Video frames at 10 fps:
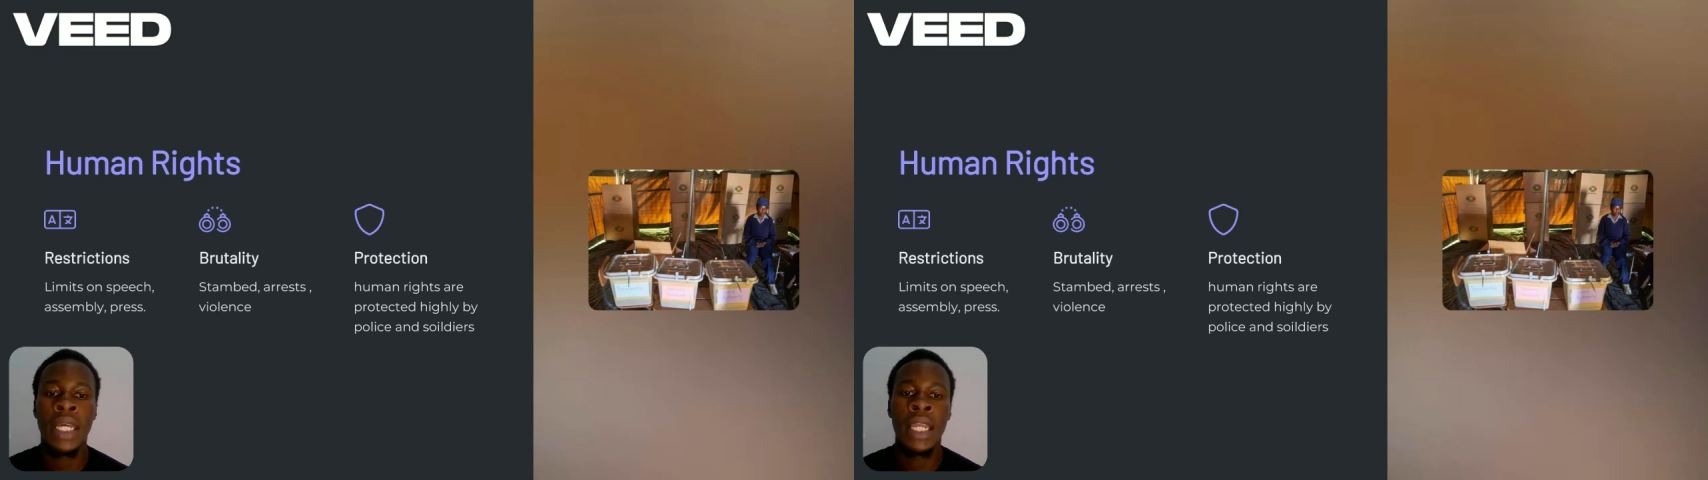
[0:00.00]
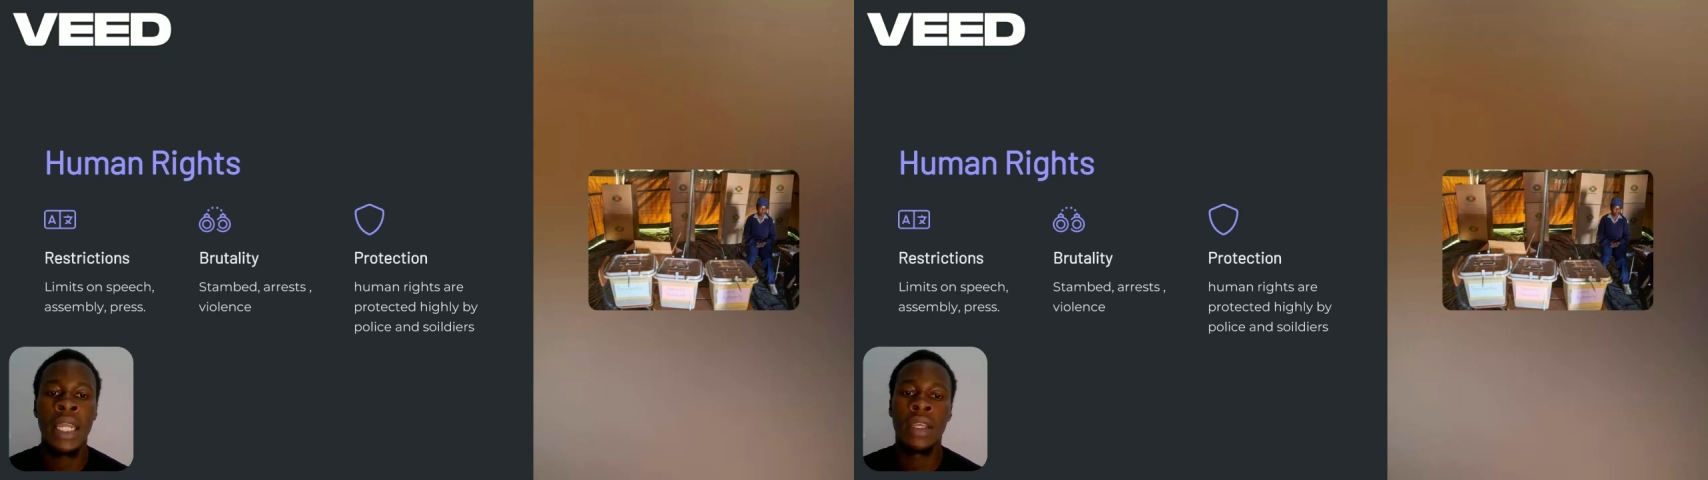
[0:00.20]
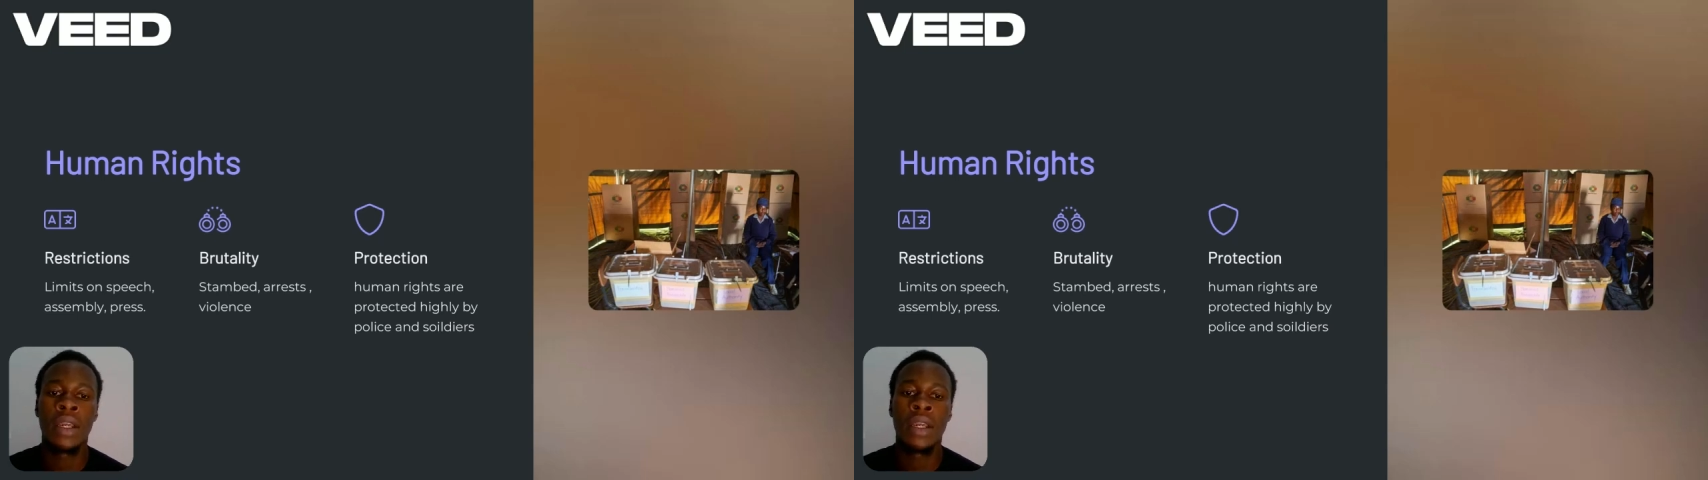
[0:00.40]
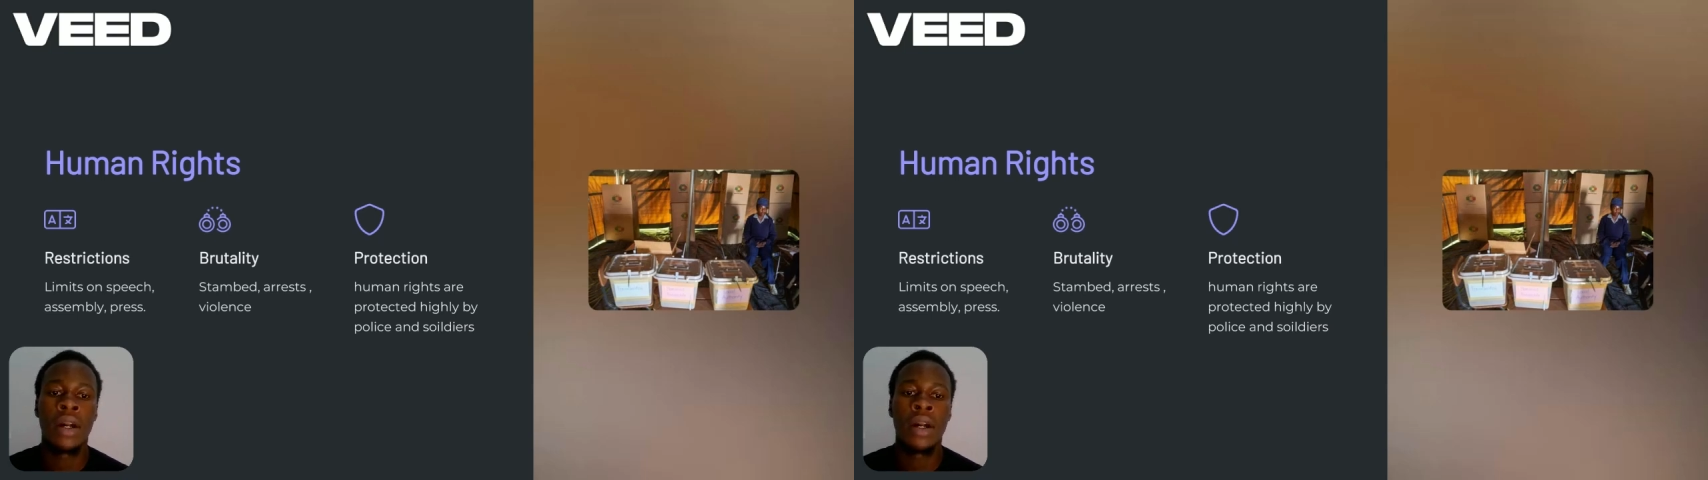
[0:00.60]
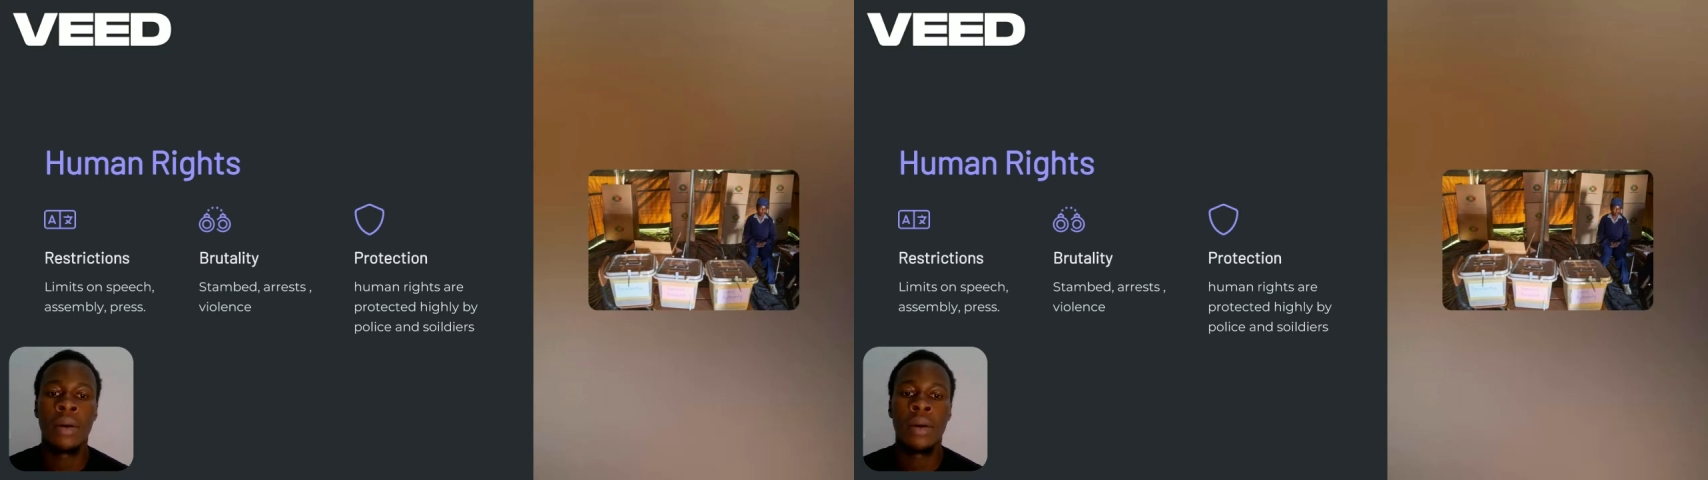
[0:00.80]
highly
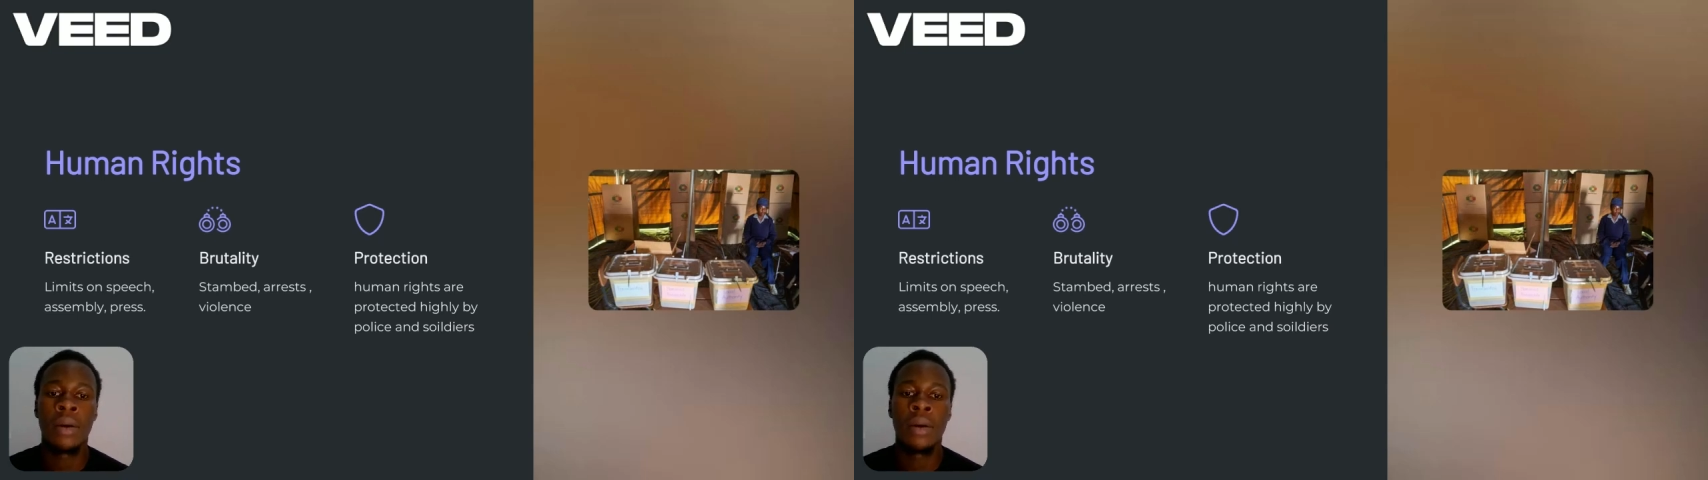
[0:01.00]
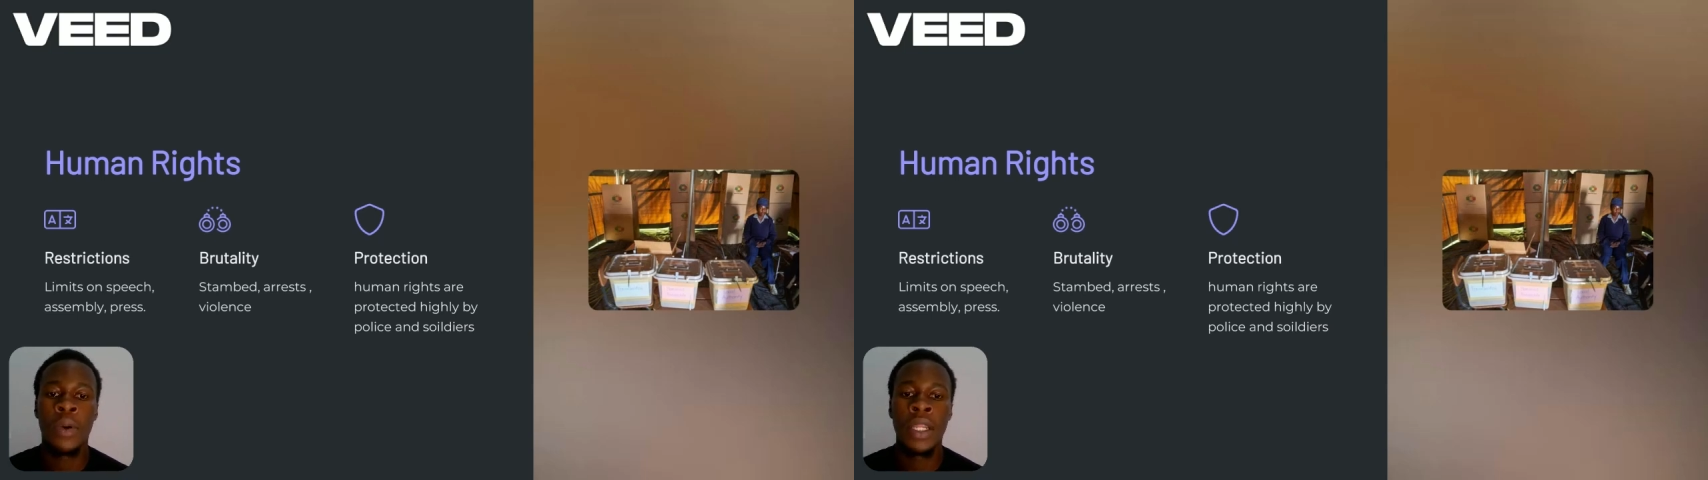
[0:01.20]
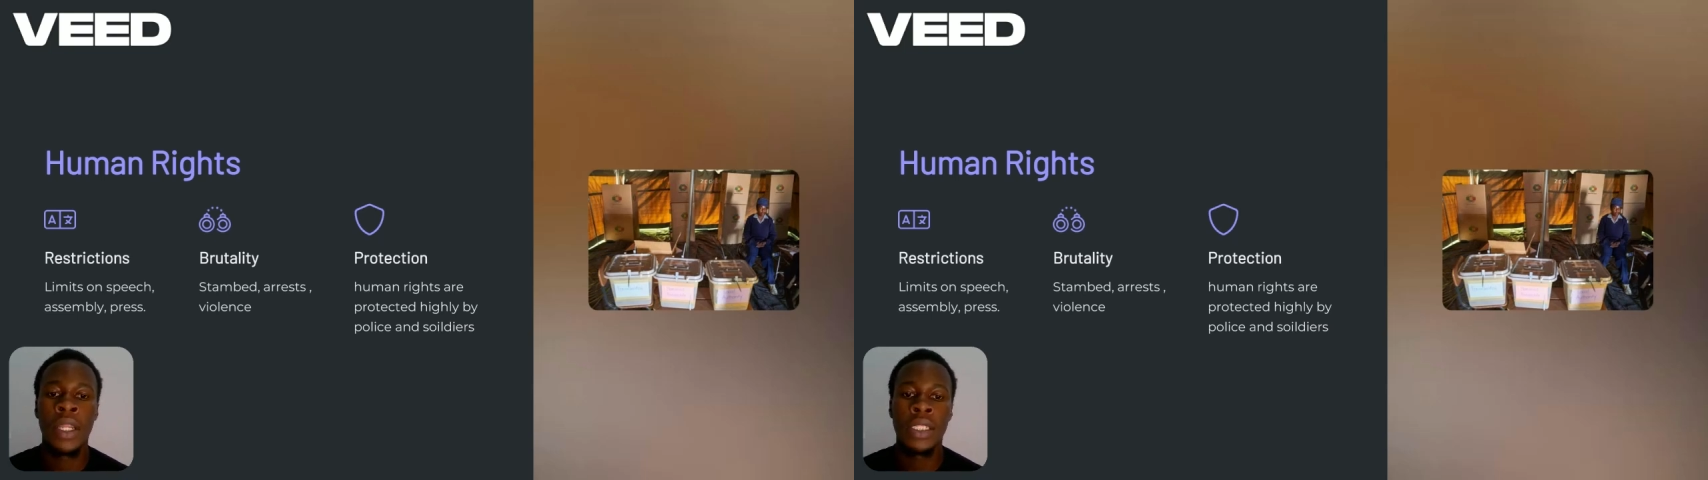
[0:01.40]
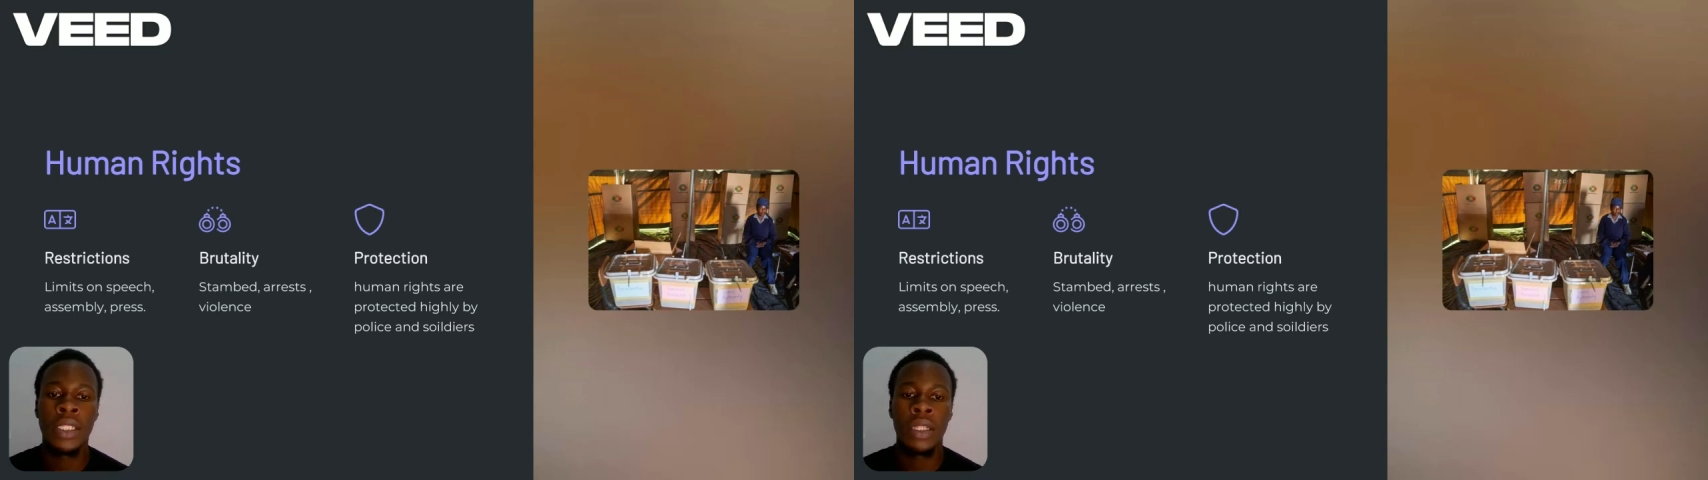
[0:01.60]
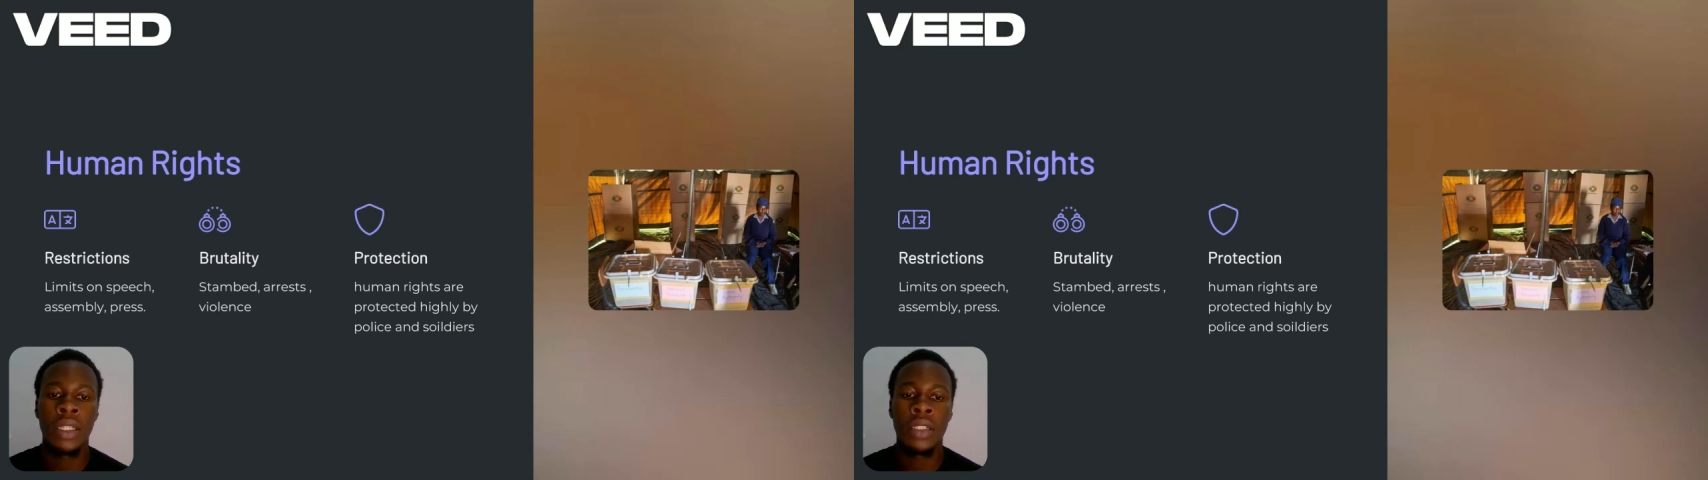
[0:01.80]
by police and